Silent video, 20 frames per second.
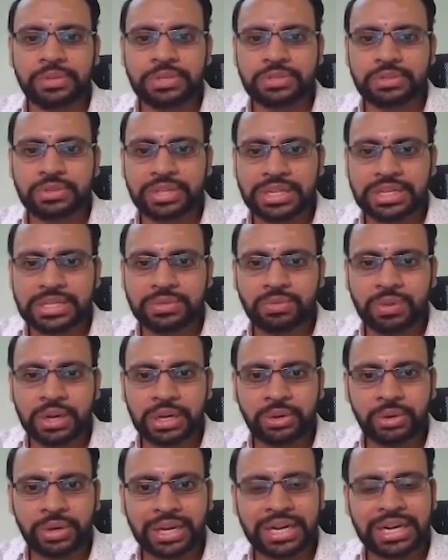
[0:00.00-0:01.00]
So that's
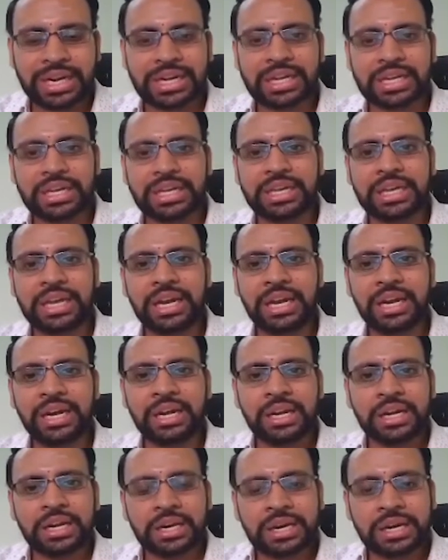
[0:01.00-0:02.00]
what you are getting here,
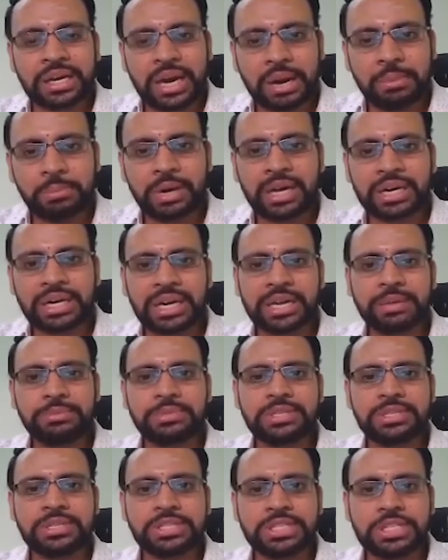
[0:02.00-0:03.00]
gamma
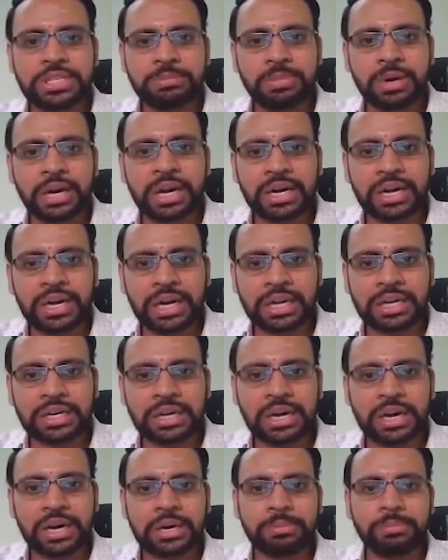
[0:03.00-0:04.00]
times g bar dot
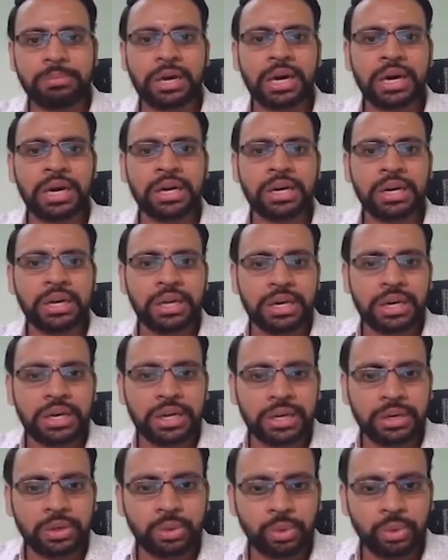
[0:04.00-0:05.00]
r bar
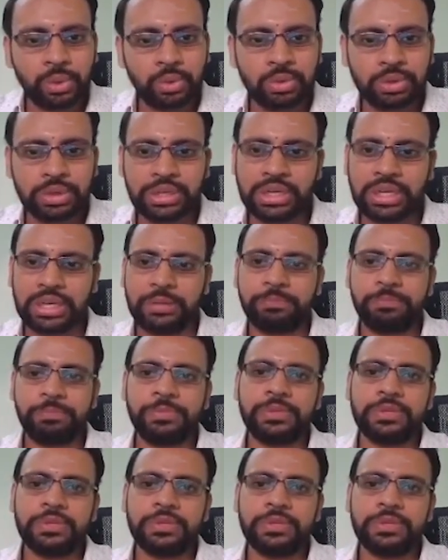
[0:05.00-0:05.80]
into t.